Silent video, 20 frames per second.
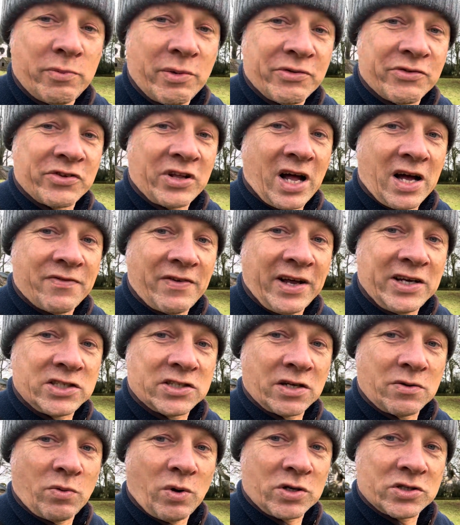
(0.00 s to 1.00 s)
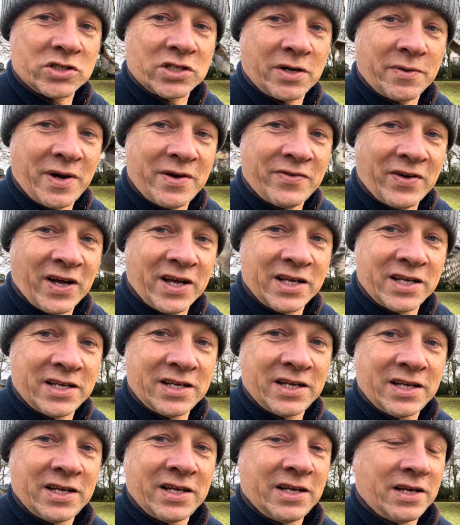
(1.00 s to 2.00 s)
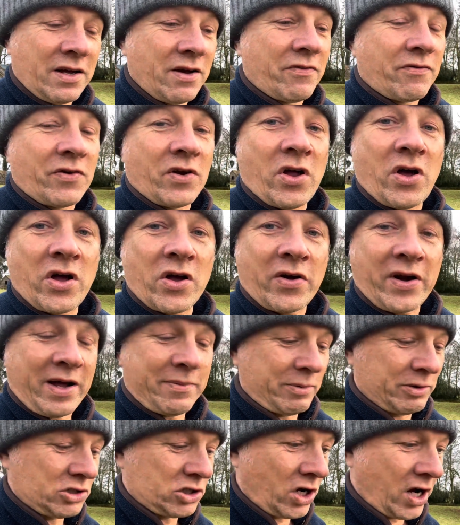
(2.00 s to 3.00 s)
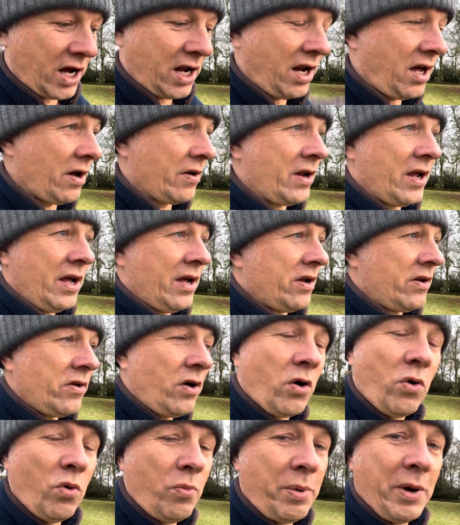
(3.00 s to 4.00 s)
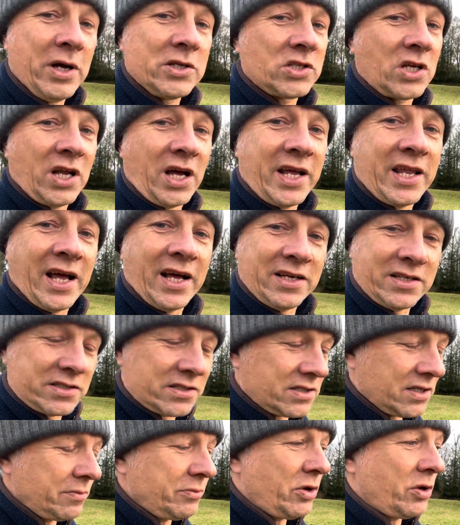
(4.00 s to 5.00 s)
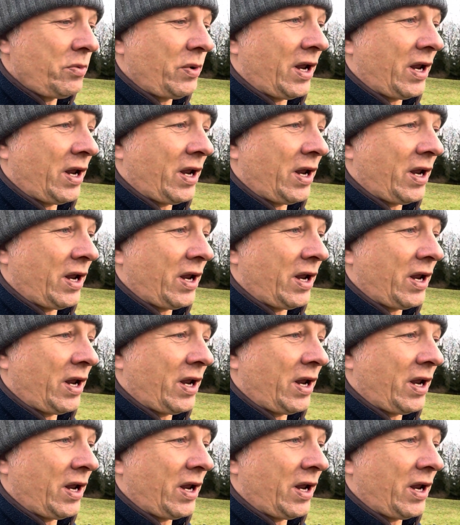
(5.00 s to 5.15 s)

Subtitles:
of starvation whatsoever. Flying on appetite alone. Not all birds are like that. Some you will